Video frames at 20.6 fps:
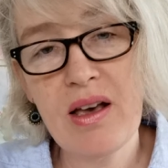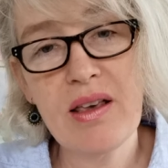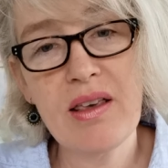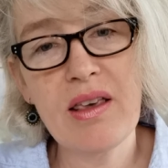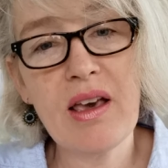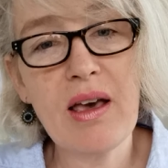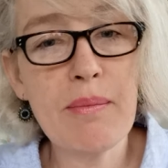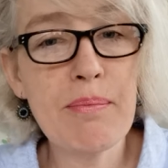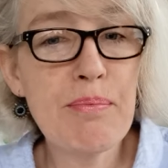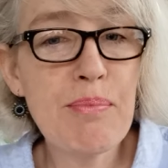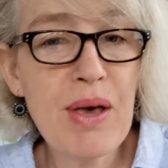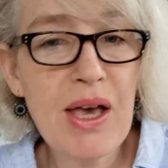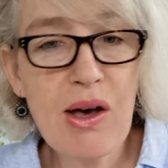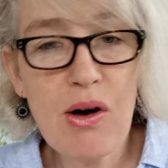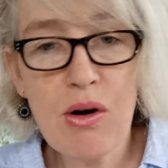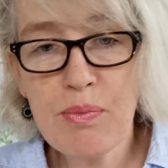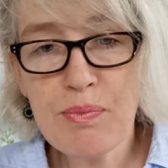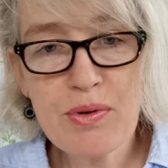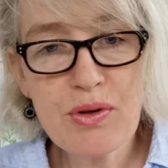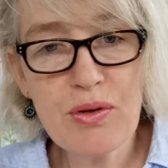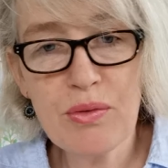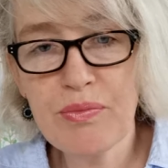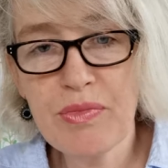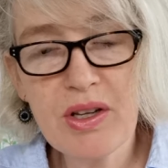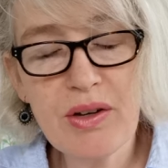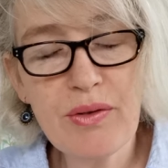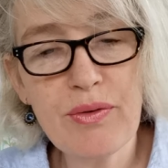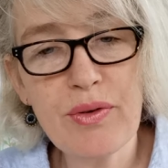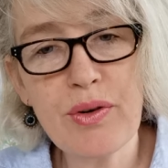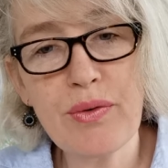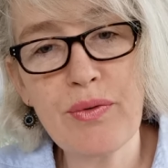You can pick up
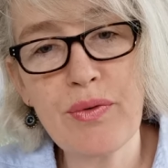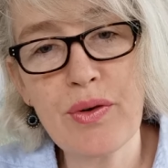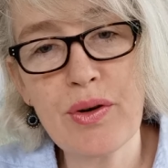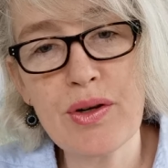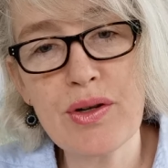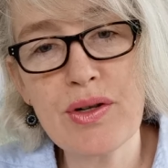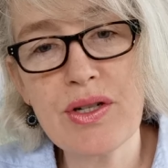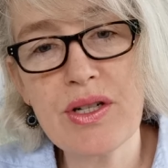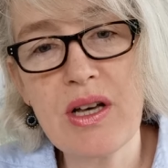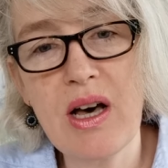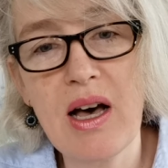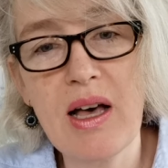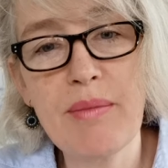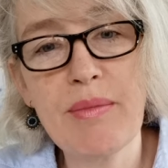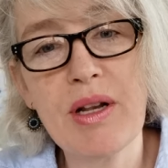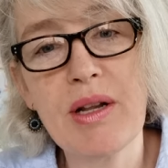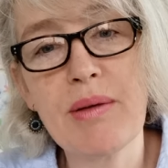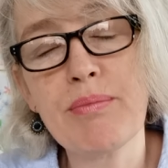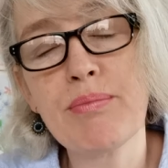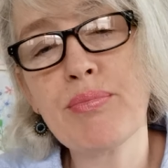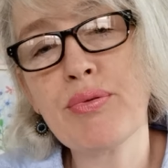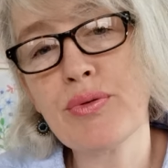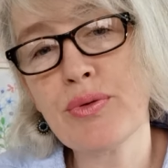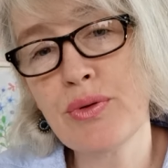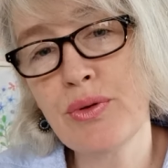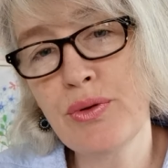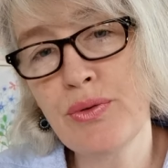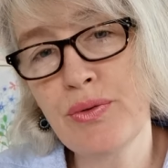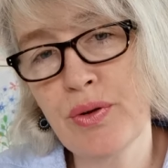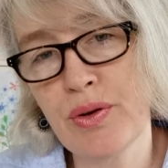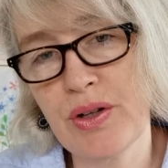something for the first time and
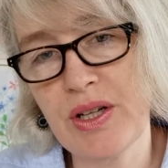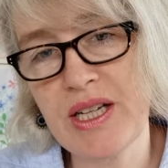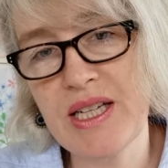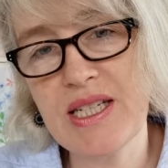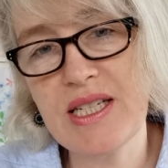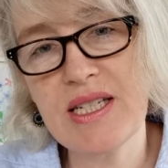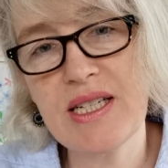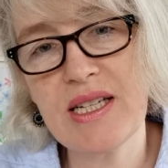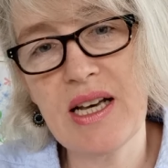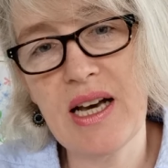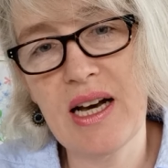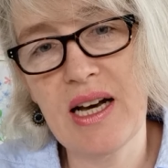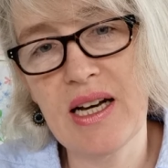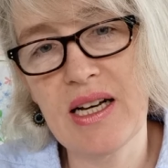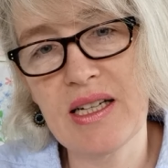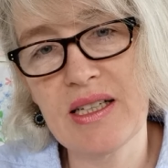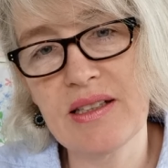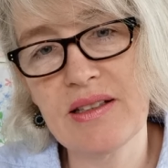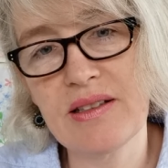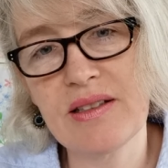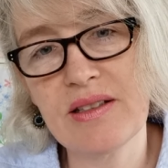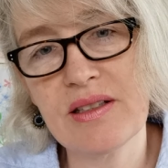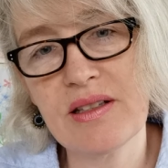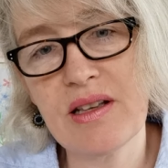improve on it, and